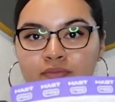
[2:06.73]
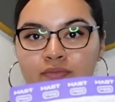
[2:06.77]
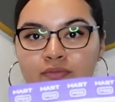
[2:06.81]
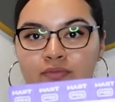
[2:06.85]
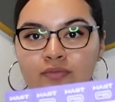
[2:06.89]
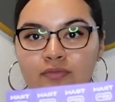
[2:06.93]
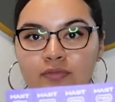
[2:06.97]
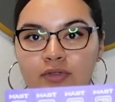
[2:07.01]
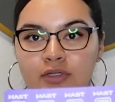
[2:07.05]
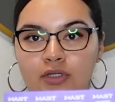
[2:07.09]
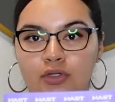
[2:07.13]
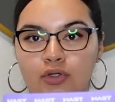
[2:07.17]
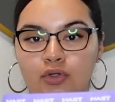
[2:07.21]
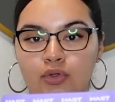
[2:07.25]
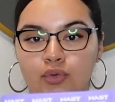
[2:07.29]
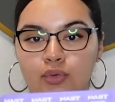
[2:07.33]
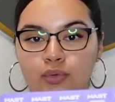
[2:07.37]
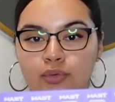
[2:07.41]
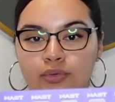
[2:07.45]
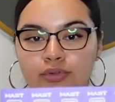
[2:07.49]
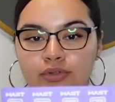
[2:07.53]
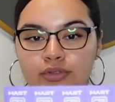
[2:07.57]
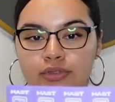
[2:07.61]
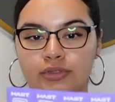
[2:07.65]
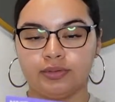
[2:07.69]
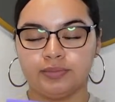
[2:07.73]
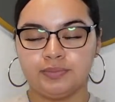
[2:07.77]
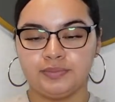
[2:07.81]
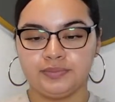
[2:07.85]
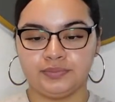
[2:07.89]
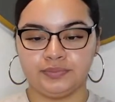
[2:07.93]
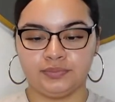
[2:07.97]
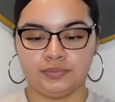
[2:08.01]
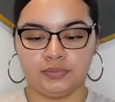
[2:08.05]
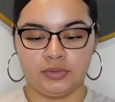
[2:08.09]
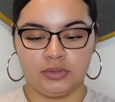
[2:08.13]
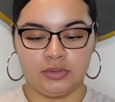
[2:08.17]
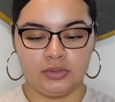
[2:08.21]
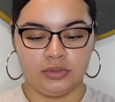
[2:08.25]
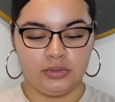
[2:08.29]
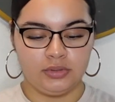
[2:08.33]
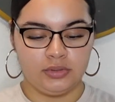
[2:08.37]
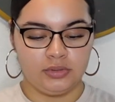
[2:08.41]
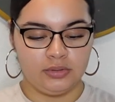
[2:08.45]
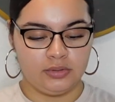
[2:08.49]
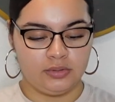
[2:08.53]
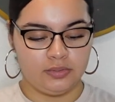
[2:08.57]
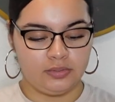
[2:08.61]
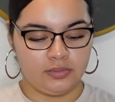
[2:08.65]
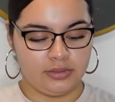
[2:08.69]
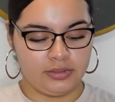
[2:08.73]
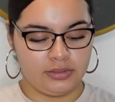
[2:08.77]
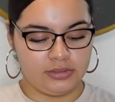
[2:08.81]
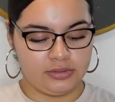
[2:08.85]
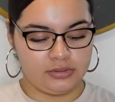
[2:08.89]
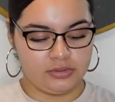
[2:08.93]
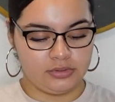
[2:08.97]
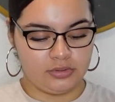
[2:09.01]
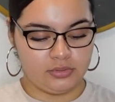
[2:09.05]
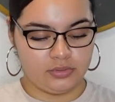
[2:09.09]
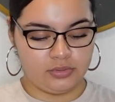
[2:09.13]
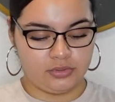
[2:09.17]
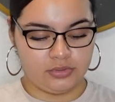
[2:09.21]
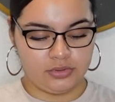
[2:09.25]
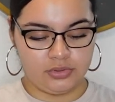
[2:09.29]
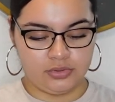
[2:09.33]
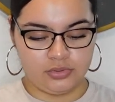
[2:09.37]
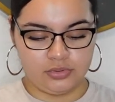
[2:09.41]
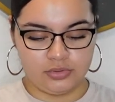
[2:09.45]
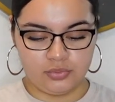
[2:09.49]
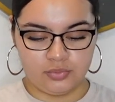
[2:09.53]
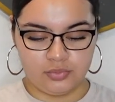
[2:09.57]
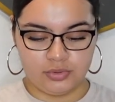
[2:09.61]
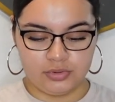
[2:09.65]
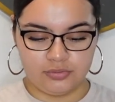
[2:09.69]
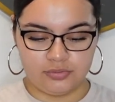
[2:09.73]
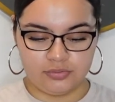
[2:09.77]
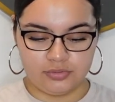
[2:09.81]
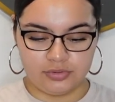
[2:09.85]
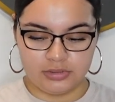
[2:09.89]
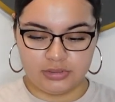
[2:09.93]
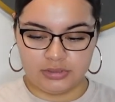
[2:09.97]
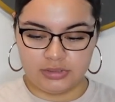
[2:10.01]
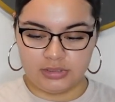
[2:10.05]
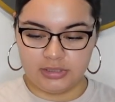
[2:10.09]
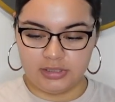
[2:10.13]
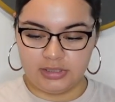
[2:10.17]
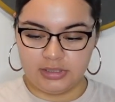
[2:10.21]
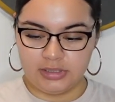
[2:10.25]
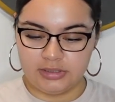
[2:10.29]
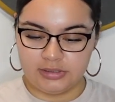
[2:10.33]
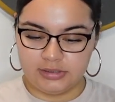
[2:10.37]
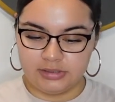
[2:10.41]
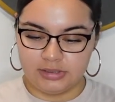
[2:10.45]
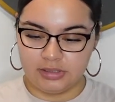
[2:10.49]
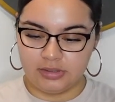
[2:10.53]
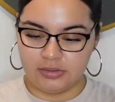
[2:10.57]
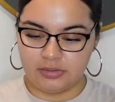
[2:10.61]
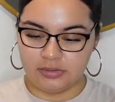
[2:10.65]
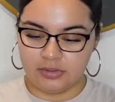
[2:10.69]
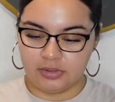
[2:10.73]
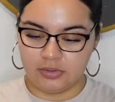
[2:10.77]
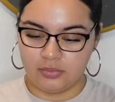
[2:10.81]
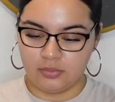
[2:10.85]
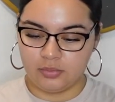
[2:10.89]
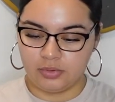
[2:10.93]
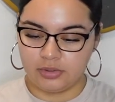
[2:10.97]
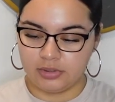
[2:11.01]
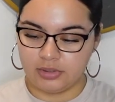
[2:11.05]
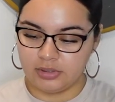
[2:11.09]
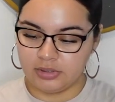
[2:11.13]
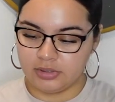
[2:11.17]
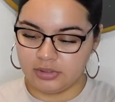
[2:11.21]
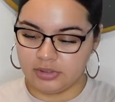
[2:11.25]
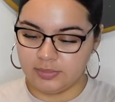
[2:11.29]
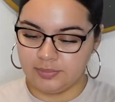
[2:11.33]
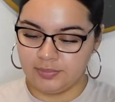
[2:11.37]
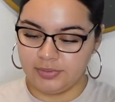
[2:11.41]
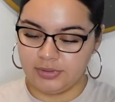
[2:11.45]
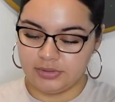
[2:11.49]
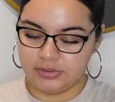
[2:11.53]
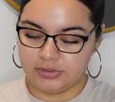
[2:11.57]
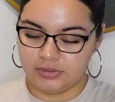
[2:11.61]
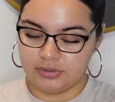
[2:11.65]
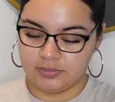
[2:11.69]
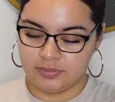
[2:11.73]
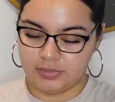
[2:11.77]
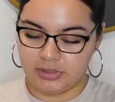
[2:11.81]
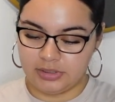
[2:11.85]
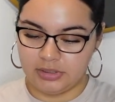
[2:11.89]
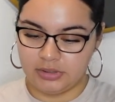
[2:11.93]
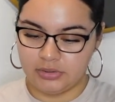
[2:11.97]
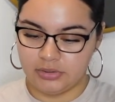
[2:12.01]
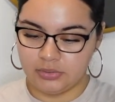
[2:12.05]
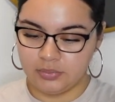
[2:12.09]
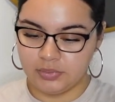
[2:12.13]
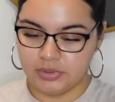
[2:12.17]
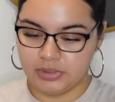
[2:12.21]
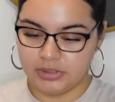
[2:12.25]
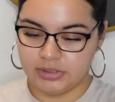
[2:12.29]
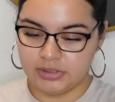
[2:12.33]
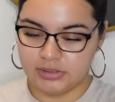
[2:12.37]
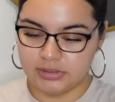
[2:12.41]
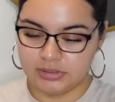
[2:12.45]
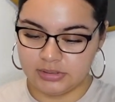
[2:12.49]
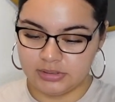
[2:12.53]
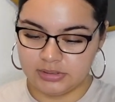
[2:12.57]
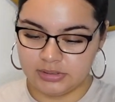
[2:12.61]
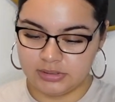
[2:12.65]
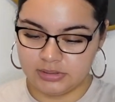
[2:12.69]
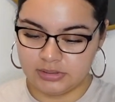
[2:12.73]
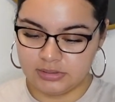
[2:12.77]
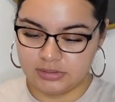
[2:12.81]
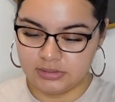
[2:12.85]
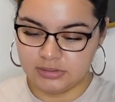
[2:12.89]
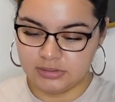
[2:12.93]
Very cute. Okay, so we'll use one for today, see how they work compared to my other ones.